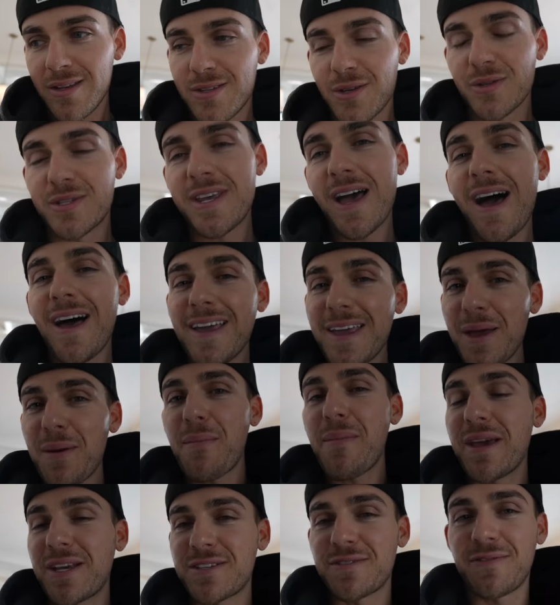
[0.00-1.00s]
So Talia
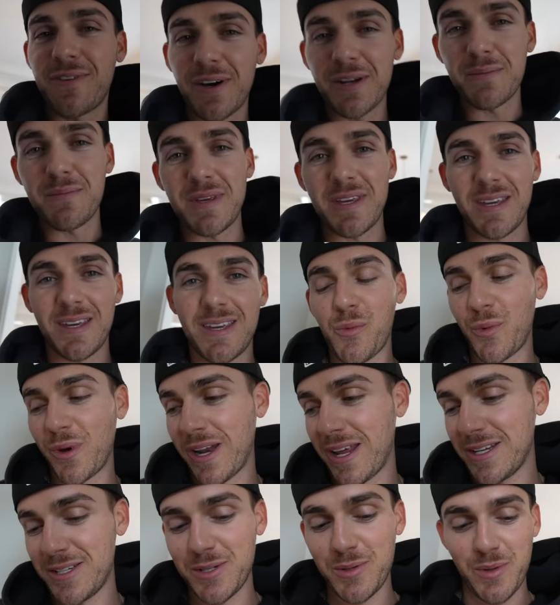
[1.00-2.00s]
makes fun of me when
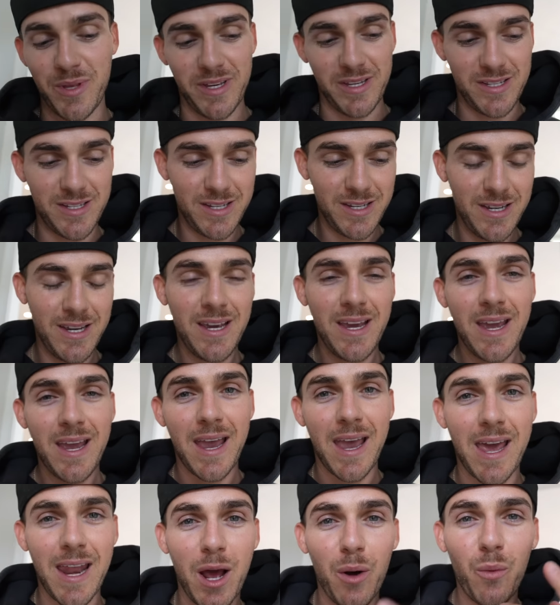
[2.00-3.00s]
I do this,
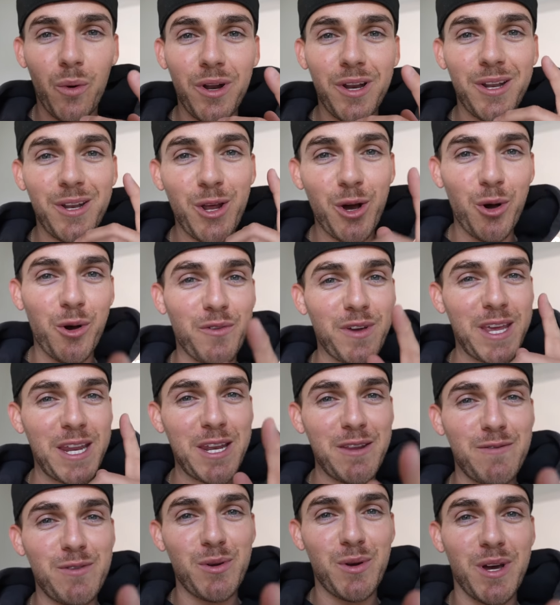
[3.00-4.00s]
and I wanna know if any
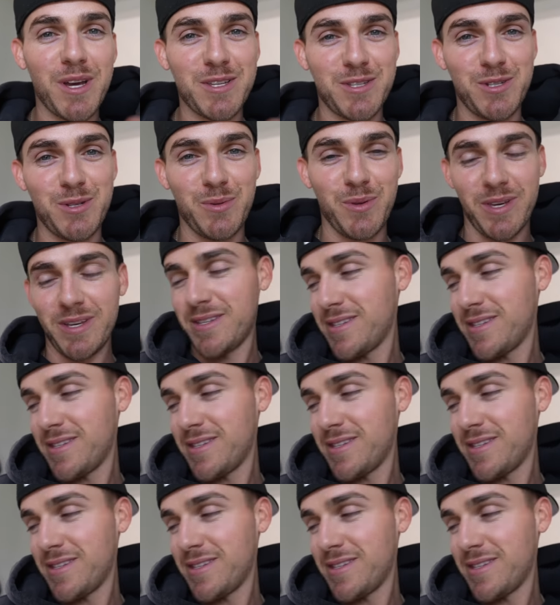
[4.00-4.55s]
of you guys do this.